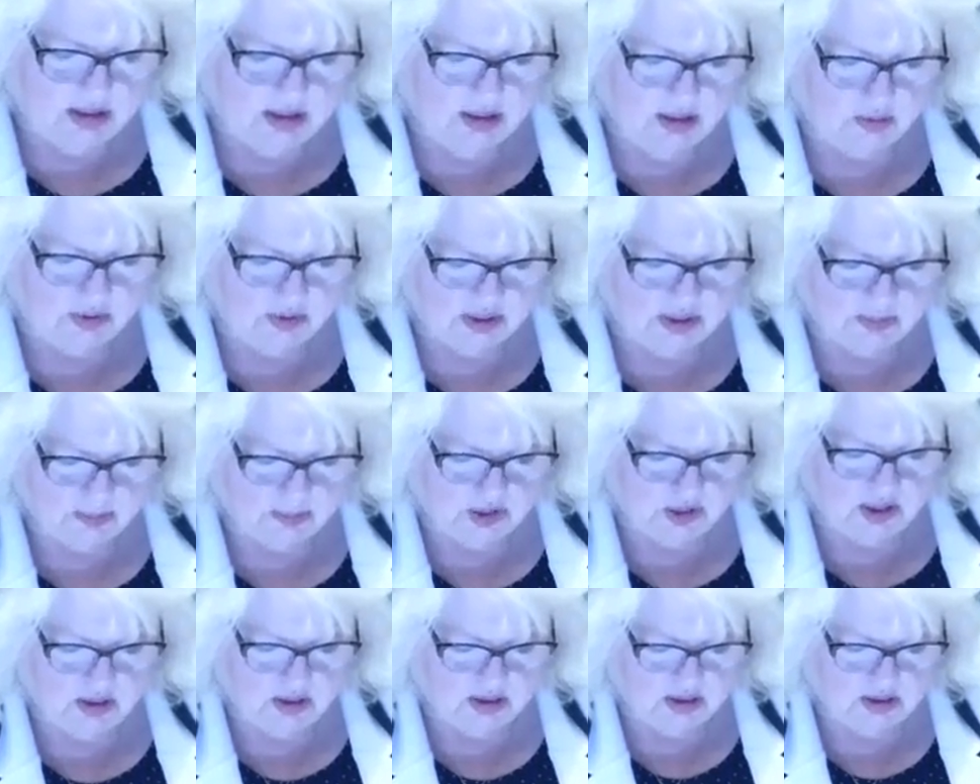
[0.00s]
the
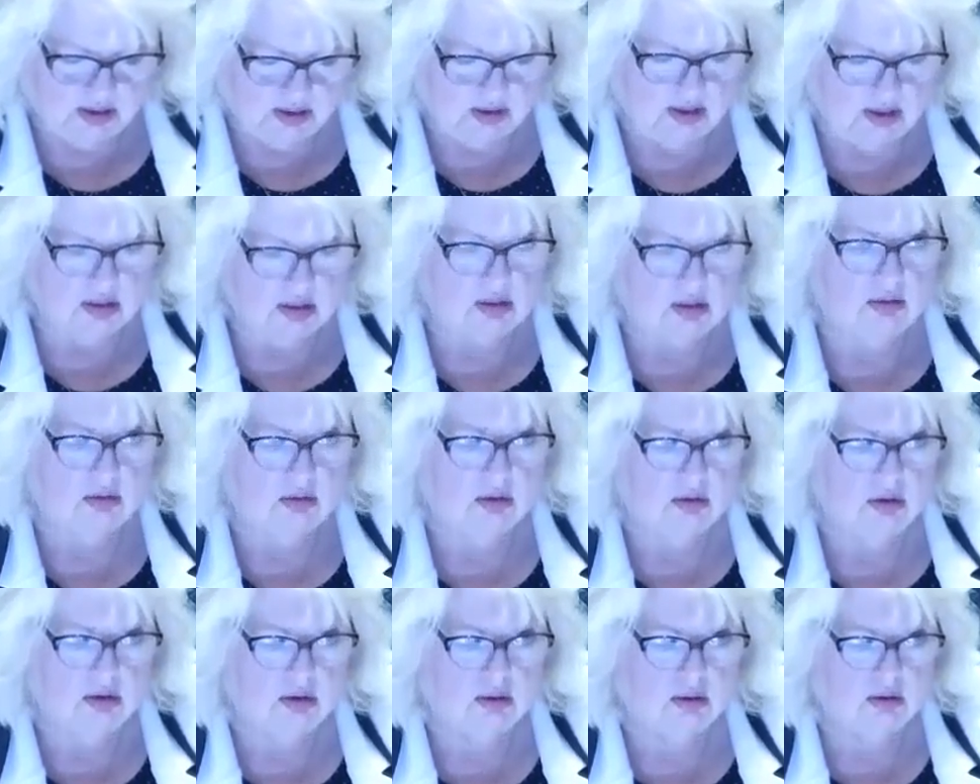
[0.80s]
respondents,
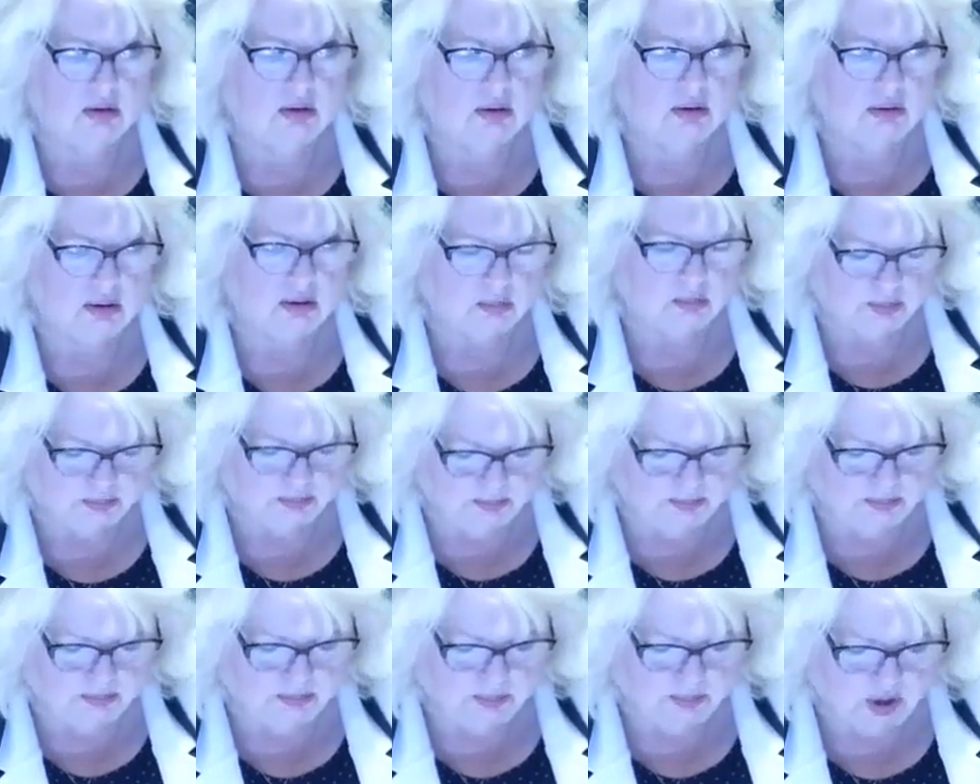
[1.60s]
the
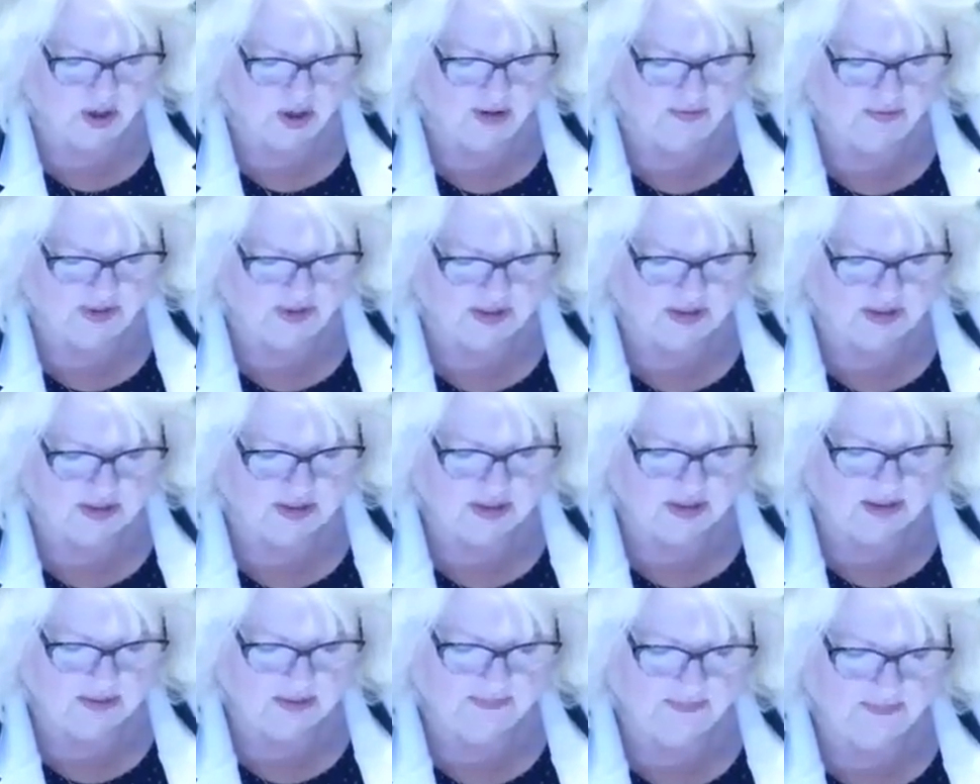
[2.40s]

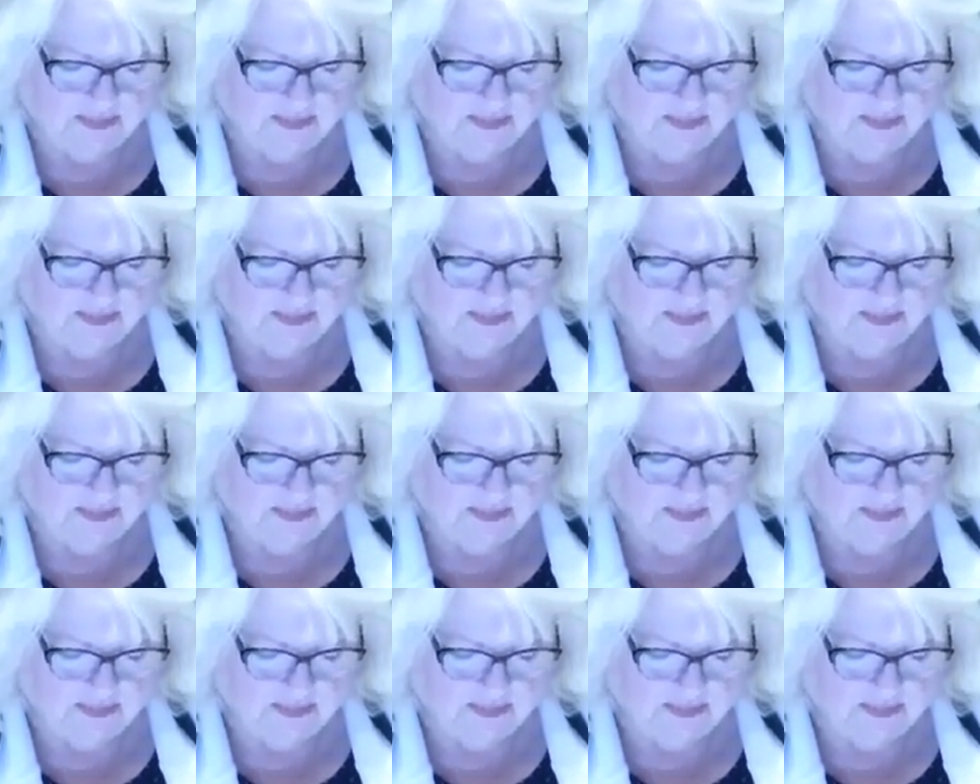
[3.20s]
province,